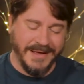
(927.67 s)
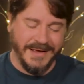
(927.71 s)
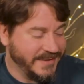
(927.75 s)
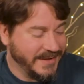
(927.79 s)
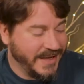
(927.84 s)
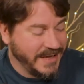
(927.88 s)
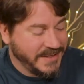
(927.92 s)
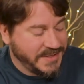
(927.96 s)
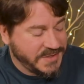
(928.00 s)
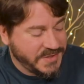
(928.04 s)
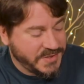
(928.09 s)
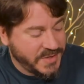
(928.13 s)

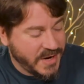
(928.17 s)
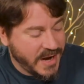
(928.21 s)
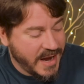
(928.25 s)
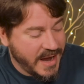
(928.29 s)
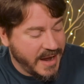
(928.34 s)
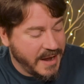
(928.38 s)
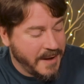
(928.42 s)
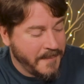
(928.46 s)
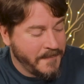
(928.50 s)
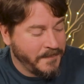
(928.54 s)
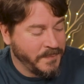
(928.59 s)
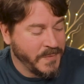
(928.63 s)
Let's
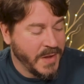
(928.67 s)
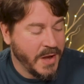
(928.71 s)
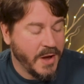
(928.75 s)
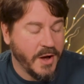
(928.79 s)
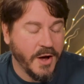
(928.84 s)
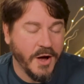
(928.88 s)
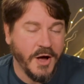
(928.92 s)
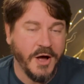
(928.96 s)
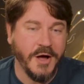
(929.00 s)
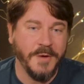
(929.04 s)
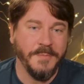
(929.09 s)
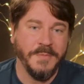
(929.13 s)
try
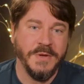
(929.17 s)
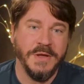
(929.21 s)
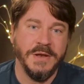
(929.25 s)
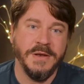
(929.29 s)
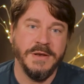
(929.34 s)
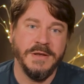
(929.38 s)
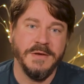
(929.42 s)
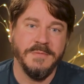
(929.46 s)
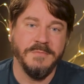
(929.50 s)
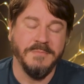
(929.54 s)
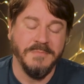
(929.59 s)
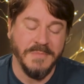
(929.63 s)

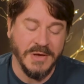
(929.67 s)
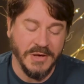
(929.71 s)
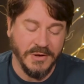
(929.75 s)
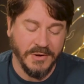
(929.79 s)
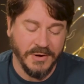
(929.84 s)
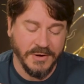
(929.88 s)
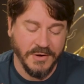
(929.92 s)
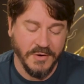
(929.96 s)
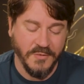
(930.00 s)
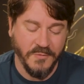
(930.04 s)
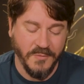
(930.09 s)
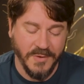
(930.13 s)
almond
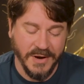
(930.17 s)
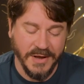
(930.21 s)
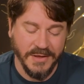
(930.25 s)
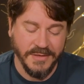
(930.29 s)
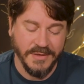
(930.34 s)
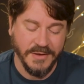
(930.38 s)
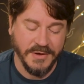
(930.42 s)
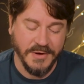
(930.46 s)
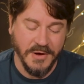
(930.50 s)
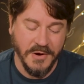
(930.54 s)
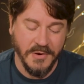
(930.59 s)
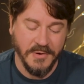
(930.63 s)
milk
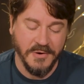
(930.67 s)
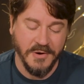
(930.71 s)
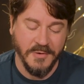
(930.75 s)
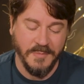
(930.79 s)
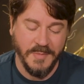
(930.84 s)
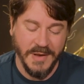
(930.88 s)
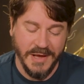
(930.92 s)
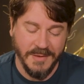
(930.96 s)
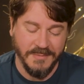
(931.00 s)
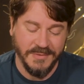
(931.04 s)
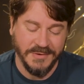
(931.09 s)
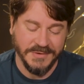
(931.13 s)
with Cocoa
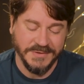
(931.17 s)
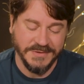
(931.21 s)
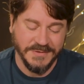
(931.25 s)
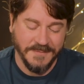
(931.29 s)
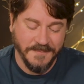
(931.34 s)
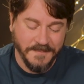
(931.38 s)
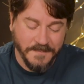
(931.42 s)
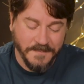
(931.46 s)
Pebbles.